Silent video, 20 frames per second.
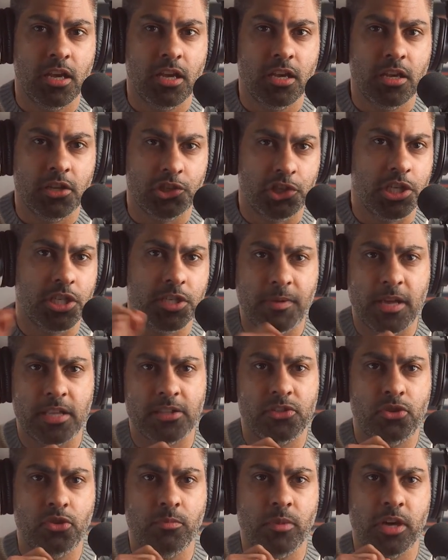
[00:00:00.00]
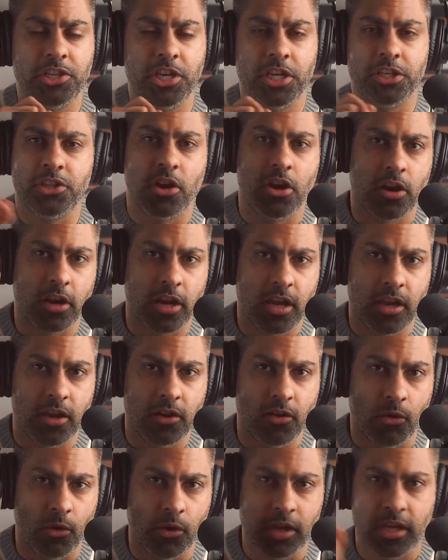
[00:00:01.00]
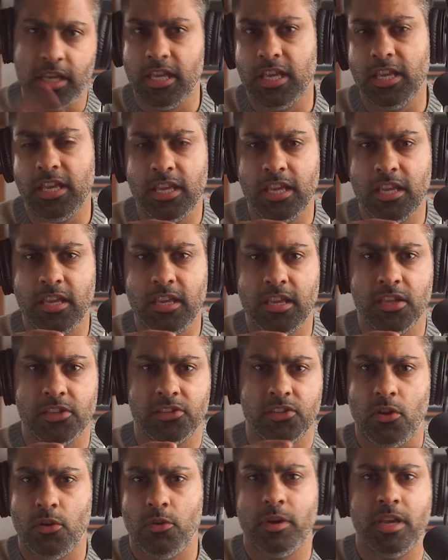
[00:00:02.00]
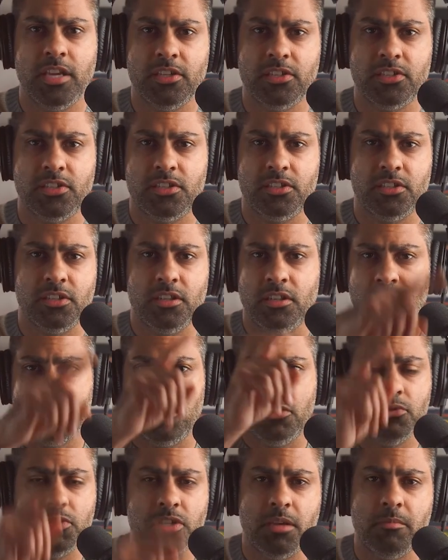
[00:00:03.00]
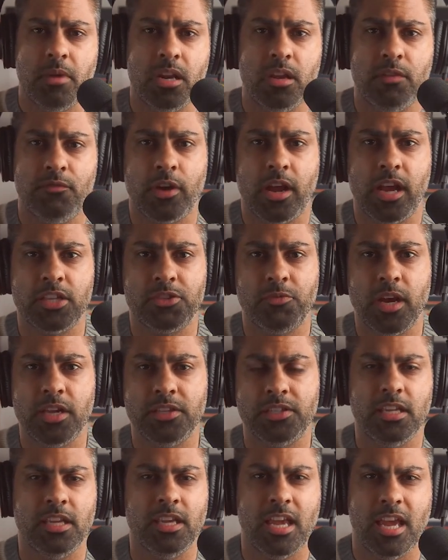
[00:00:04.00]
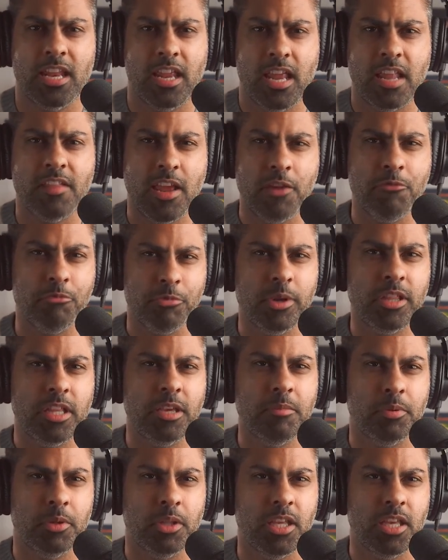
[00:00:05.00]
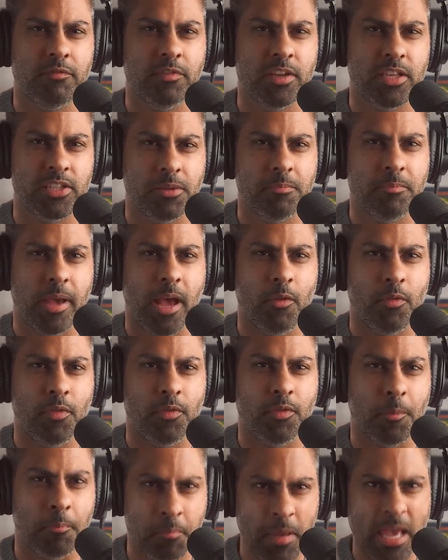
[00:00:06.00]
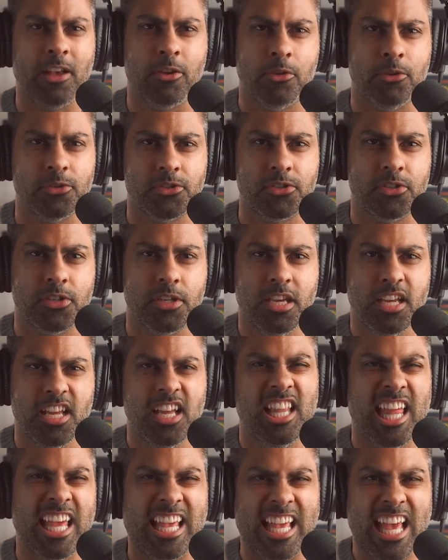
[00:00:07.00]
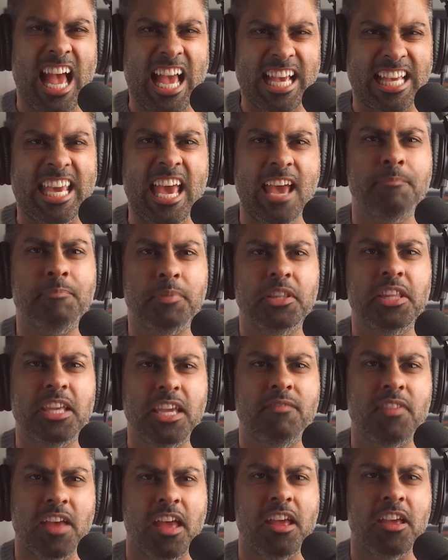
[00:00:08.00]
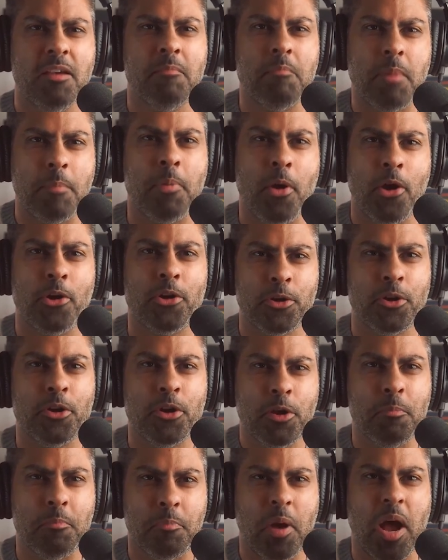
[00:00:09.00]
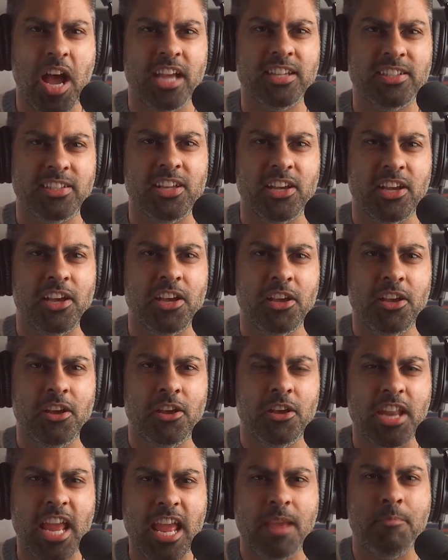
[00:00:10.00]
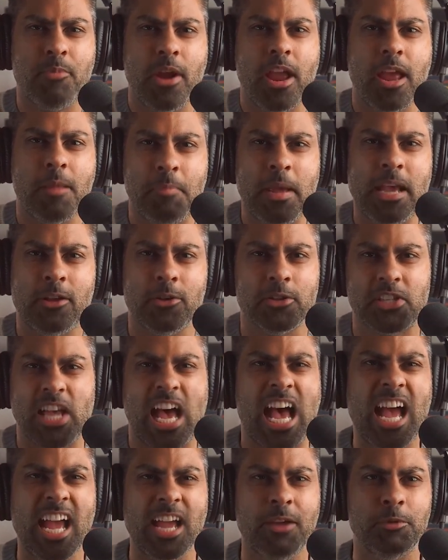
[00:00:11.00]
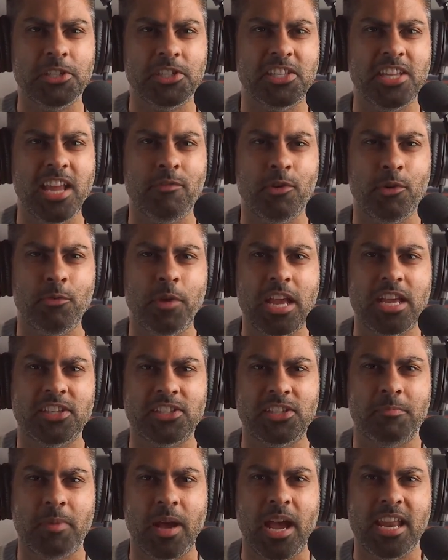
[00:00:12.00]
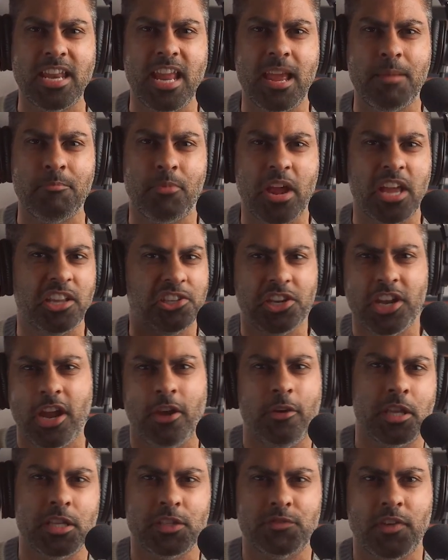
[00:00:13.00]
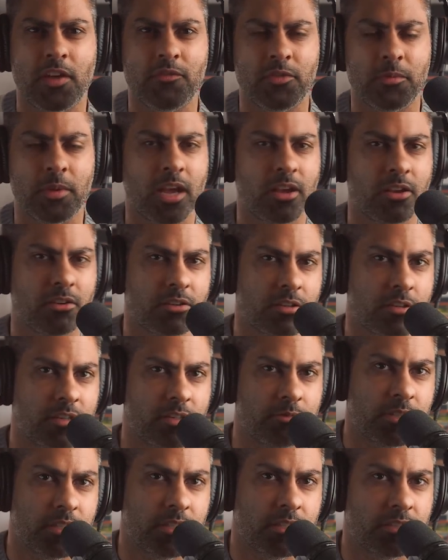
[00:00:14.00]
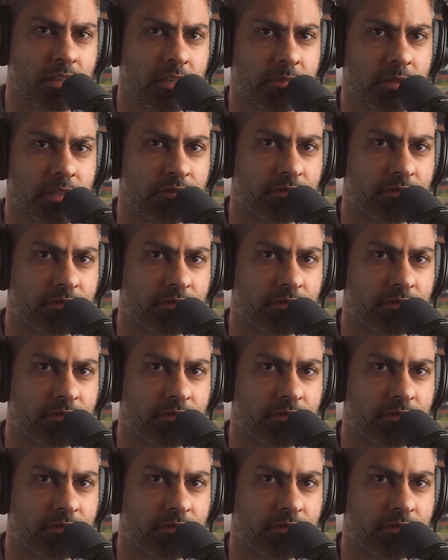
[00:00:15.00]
she spends too much at Target or he is always using money for XYZ. And, and they really believe it's about the pickles. Like, I can't believe that my partner buys the name brand pickles. I was never raised to buy name brand. Generic is fine for me. I go, okay, we're going to talk about these